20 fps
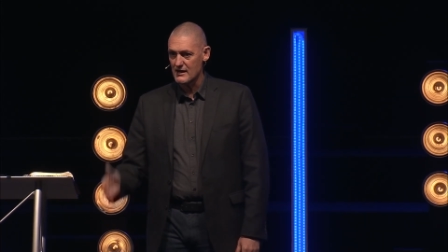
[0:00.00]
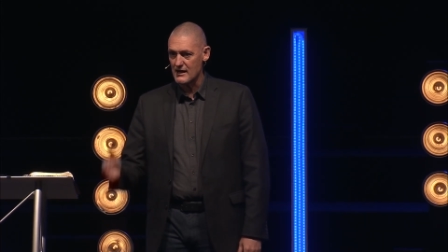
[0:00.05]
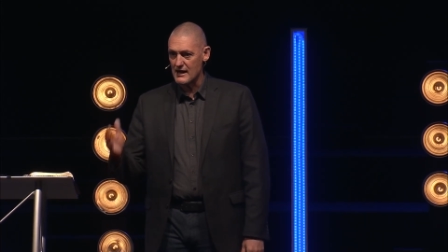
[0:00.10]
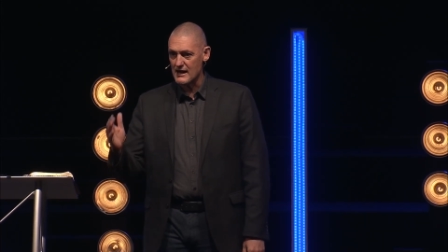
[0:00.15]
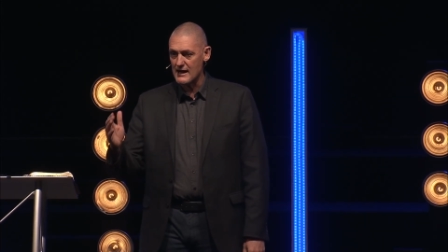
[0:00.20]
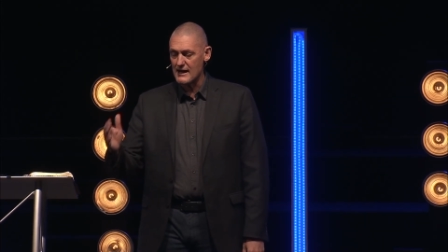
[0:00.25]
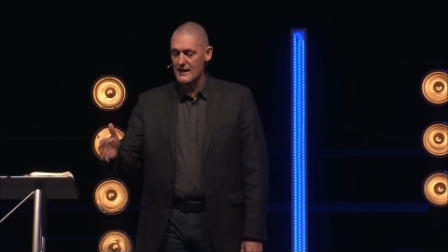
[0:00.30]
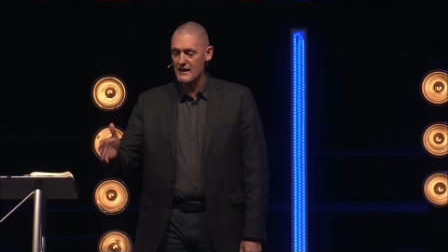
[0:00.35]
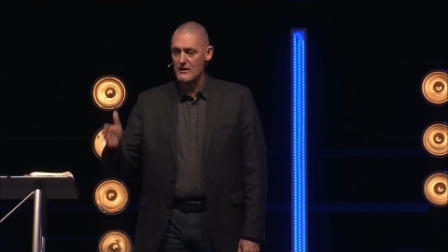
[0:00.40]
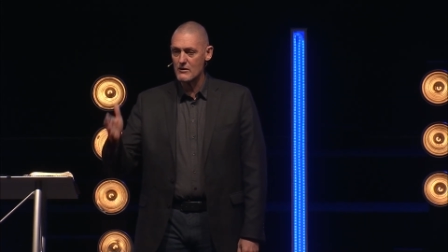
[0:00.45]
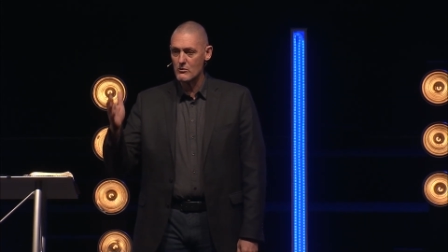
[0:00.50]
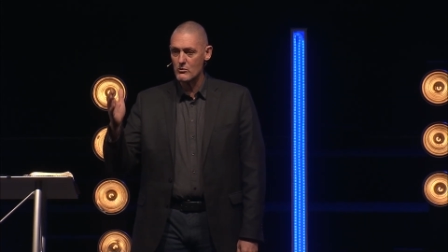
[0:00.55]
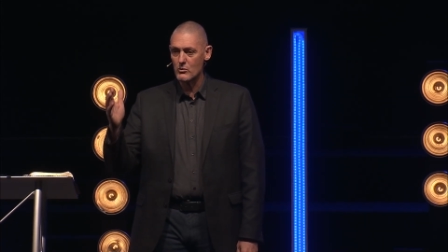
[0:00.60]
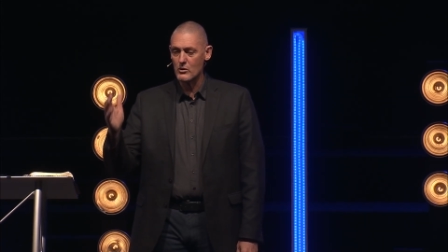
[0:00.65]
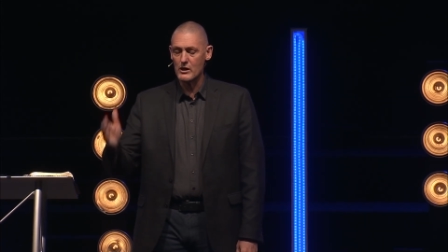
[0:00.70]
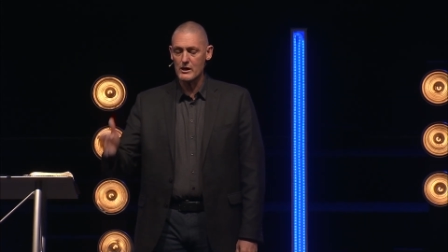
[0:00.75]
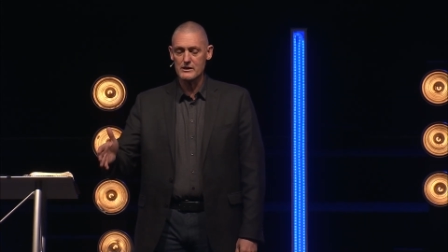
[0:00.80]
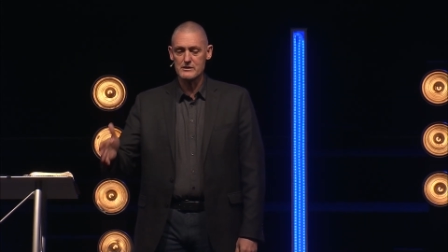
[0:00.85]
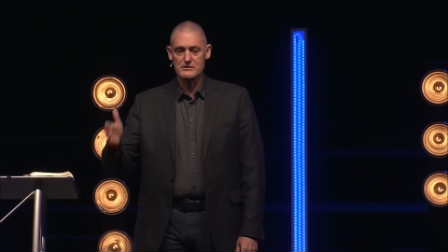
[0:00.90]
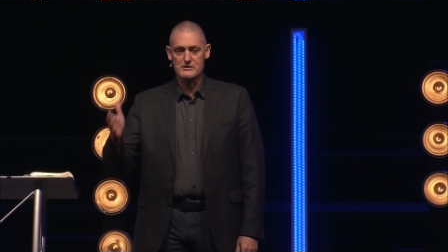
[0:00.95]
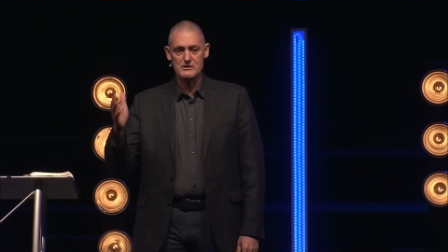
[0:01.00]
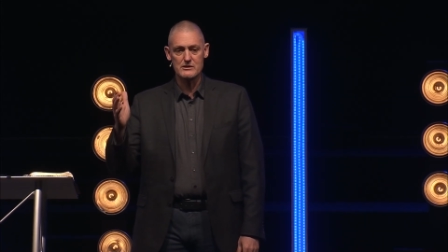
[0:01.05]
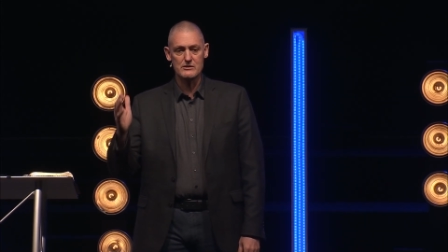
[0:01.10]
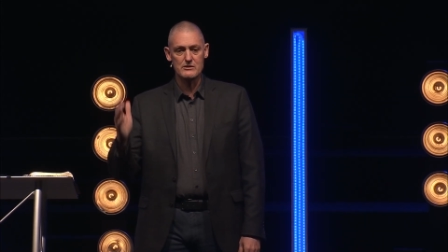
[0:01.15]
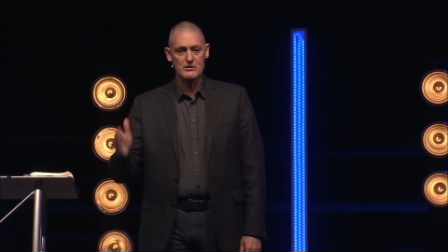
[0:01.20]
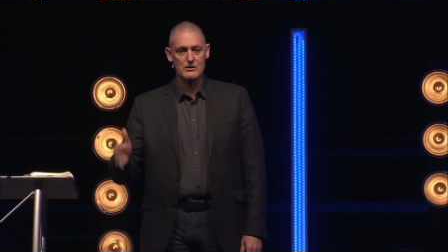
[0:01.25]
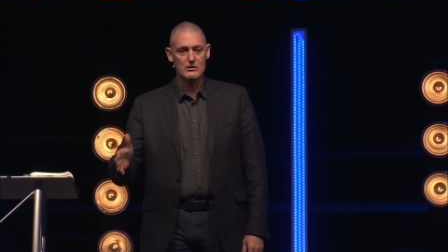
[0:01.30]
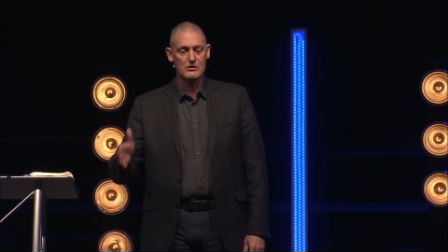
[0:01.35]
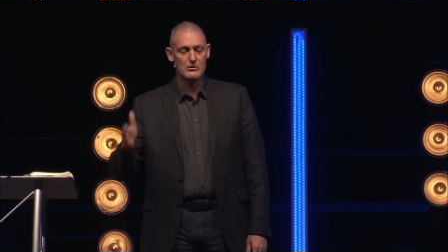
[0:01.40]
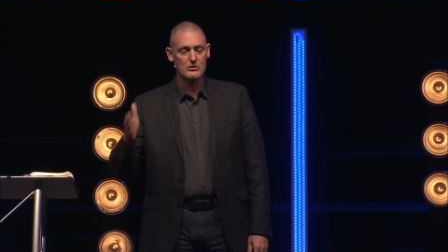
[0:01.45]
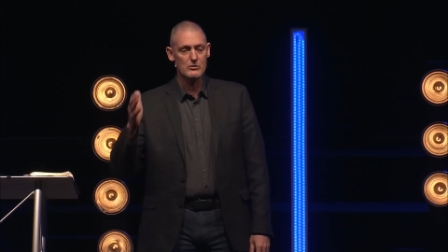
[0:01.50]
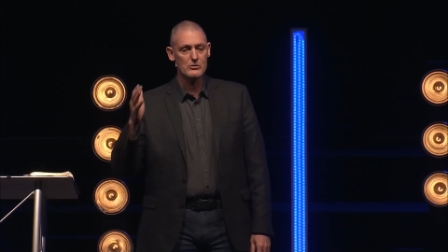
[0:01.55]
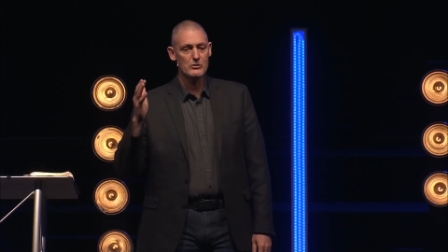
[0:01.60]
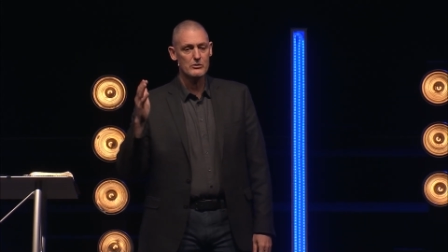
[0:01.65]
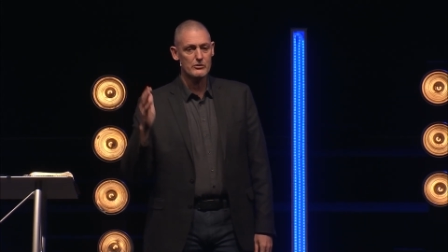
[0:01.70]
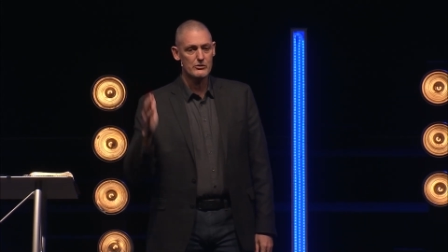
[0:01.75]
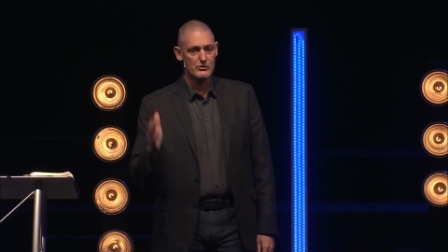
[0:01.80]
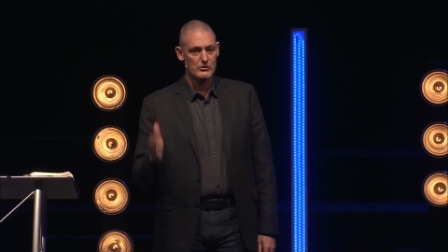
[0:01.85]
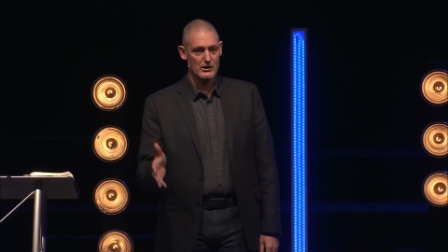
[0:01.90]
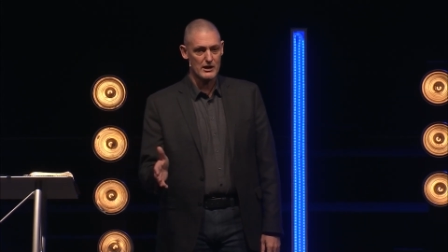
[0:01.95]
I want to know
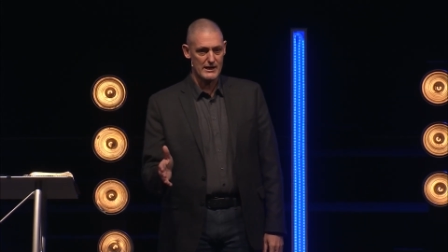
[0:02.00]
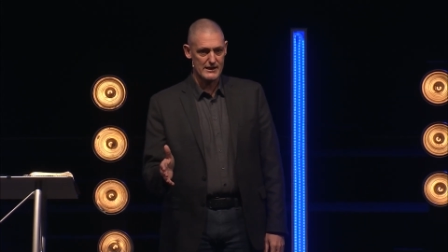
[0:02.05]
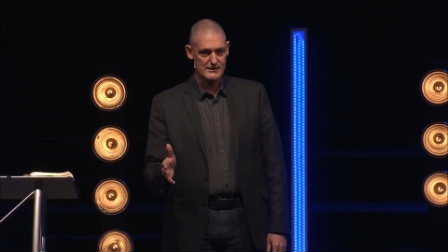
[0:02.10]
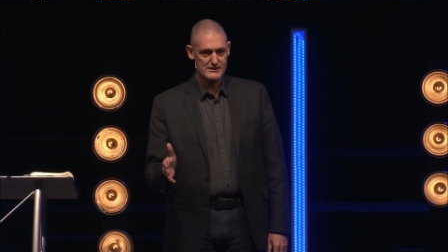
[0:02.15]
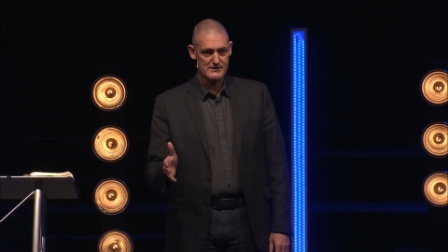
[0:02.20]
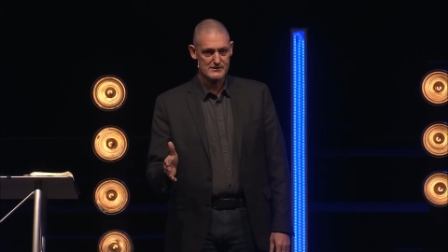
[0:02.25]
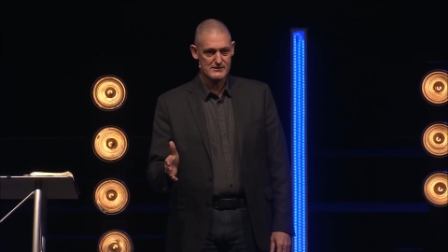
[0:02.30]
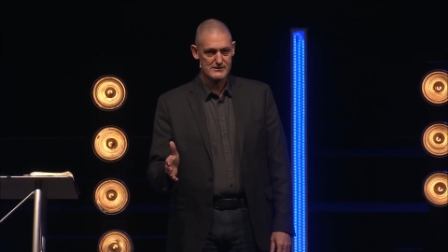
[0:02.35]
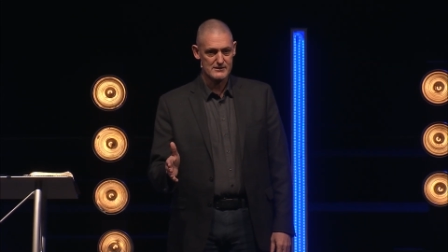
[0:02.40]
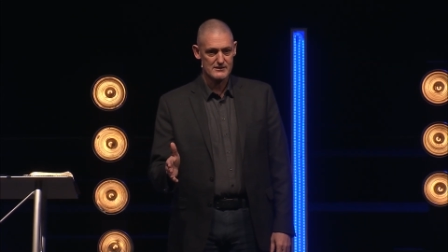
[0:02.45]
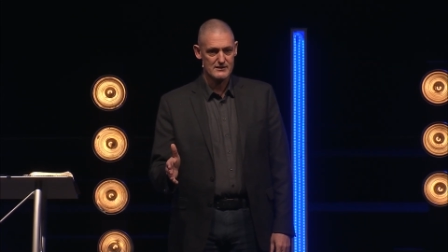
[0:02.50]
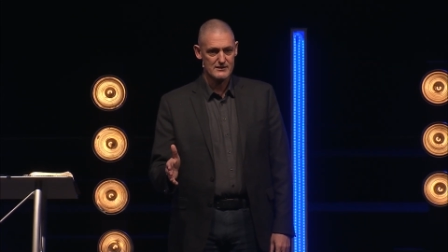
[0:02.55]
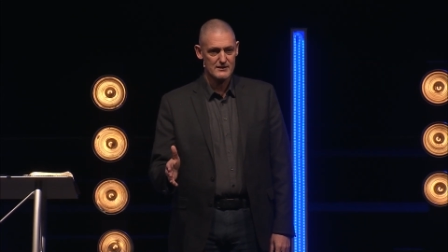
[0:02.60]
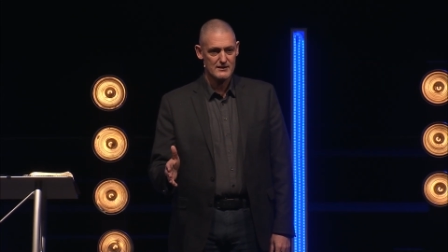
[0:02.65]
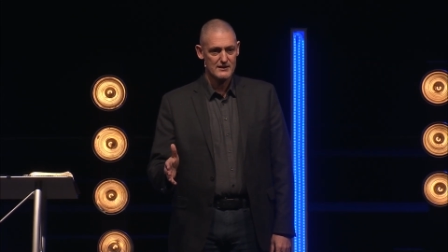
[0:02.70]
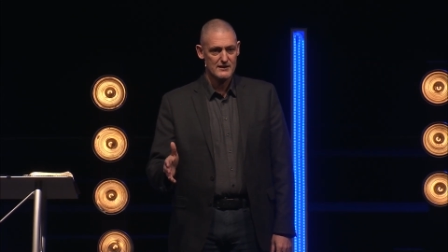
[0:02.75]
Christ